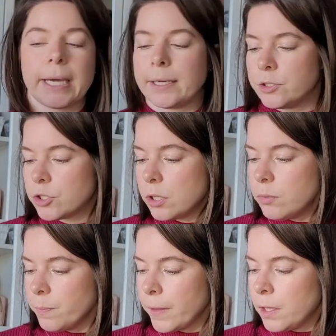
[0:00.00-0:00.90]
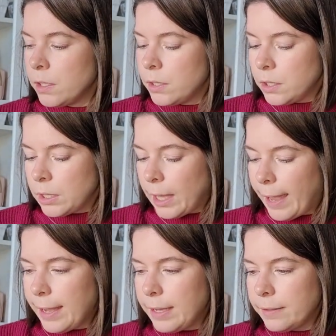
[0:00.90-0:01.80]
breien zo,
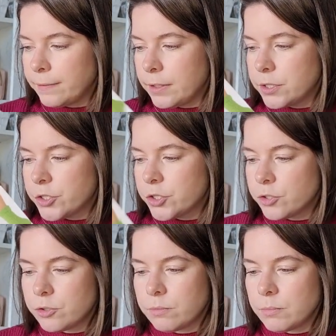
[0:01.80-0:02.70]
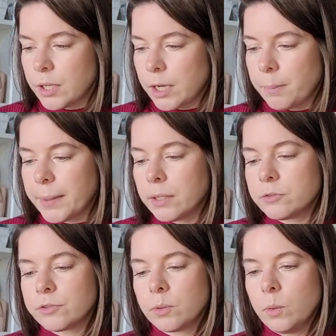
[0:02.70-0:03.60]
and it's
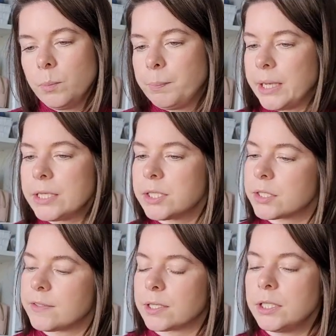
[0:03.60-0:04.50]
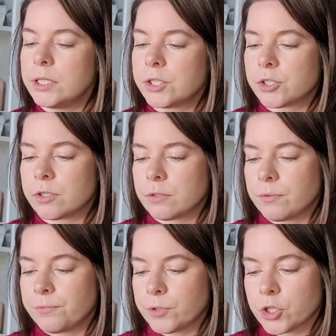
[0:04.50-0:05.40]
about all basic techniques
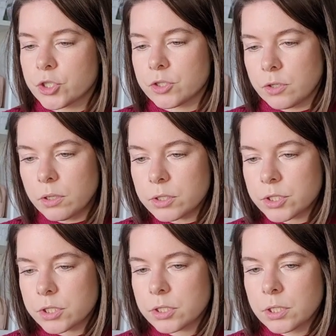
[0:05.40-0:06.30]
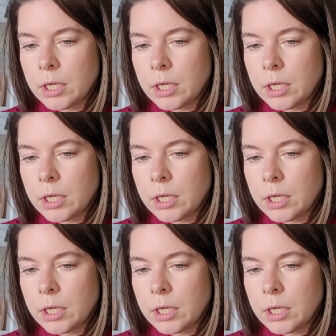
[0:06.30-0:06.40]
for socks.